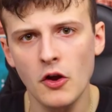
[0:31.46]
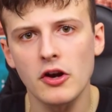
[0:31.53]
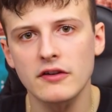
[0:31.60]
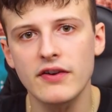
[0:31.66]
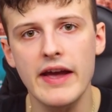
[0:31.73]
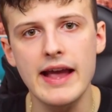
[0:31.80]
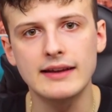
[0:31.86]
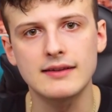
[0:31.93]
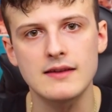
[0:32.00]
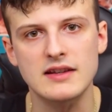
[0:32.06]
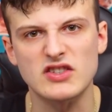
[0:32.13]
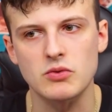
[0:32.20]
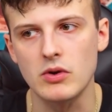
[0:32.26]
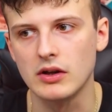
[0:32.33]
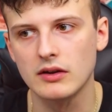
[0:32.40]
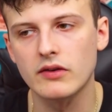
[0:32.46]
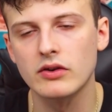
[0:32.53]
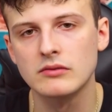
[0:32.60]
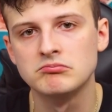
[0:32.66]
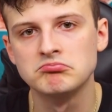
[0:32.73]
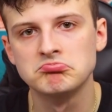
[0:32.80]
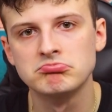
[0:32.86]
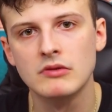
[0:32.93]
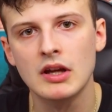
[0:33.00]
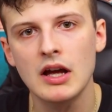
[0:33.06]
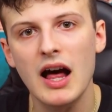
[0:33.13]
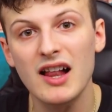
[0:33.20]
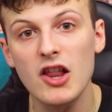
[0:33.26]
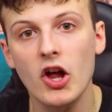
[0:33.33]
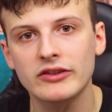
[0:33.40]
lot of hate in this world.
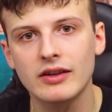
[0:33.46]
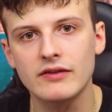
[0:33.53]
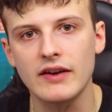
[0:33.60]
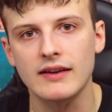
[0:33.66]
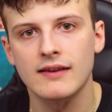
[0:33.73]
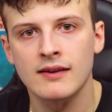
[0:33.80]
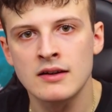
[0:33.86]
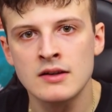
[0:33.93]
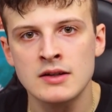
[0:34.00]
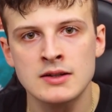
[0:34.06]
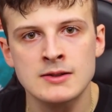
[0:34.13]
A lot of it.